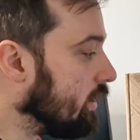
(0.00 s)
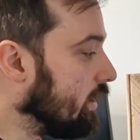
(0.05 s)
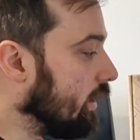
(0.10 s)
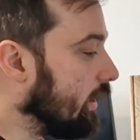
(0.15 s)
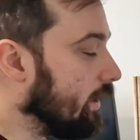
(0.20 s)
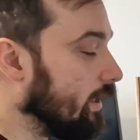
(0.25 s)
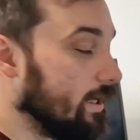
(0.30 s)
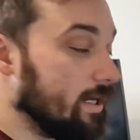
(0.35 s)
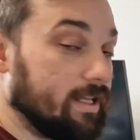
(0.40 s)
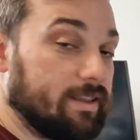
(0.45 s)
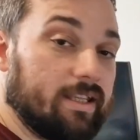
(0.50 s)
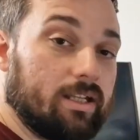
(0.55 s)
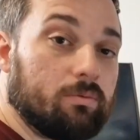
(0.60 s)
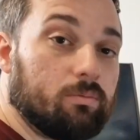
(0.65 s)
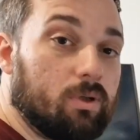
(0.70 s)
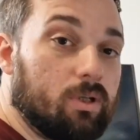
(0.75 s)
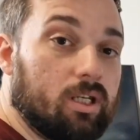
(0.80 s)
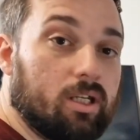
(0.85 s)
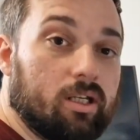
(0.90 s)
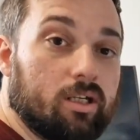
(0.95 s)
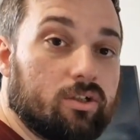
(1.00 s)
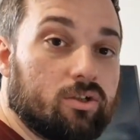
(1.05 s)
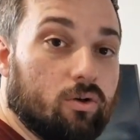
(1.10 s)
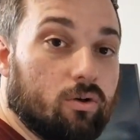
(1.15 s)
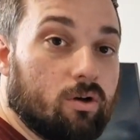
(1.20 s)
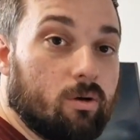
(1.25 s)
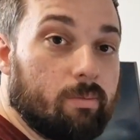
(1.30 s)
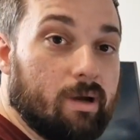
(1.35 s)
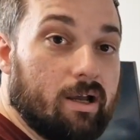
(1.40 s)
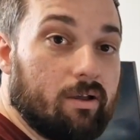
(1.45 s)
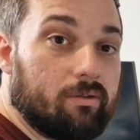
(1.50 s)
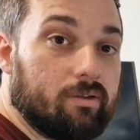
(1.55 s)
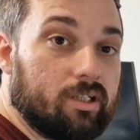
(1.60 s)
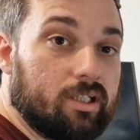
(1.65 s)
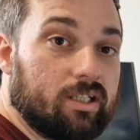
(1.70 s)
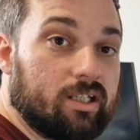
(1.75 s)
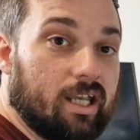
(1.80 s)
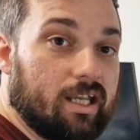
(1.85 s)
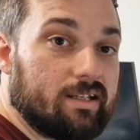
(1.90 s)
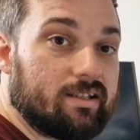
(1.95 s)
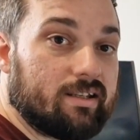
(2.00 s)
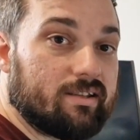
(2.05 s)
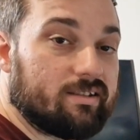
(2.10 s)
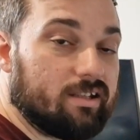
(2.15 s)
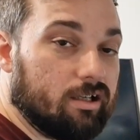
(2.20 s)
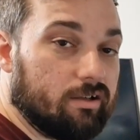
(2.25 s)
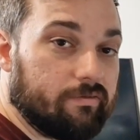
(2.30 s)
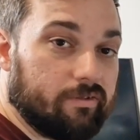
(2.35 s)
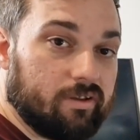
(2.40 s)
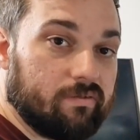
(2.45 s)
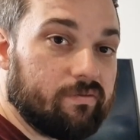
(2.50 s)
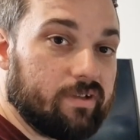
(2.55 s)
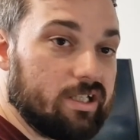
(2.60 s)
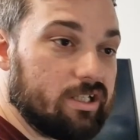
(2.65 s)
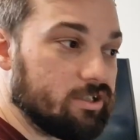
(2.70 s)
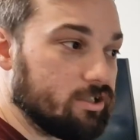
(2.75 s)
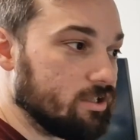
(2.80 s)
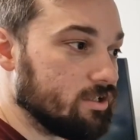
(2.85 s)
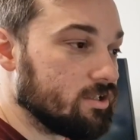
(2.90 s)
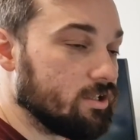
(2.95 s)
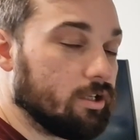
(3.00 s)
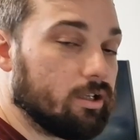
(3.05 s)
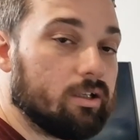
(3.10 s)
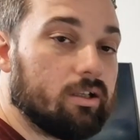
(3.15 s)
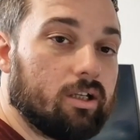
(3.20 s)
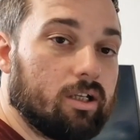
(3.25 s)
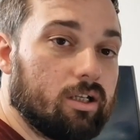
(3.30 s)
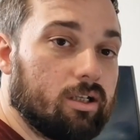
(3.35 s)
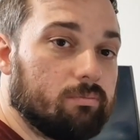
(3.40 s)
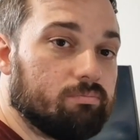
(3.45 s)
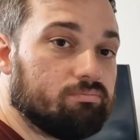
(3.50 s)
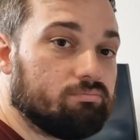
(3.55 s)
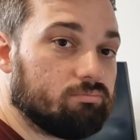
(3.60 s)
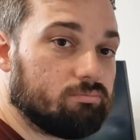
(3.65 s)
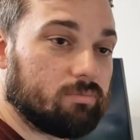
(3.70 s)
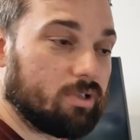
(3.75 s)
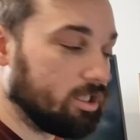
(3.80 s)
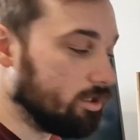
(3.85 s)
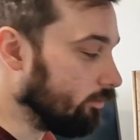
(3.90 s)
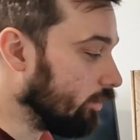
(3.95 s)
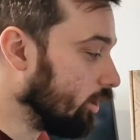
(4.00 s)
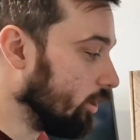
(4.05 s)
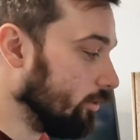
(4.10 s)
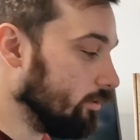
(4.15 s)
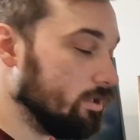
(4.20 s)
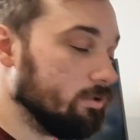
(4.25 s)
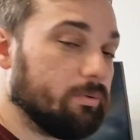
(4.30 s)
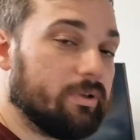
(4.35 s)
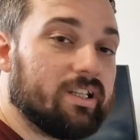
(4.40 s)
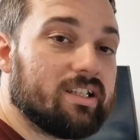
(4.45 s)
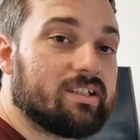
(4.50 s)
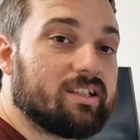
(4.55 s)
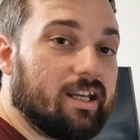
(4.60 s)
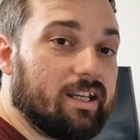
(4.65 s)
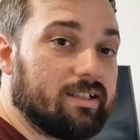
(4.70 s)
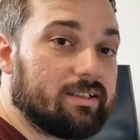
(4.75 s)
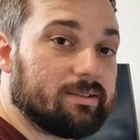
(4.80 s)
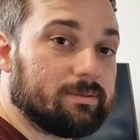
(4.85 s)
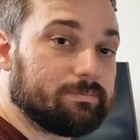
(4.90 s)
And then we'll talk about the case itself and the features that are included with this case.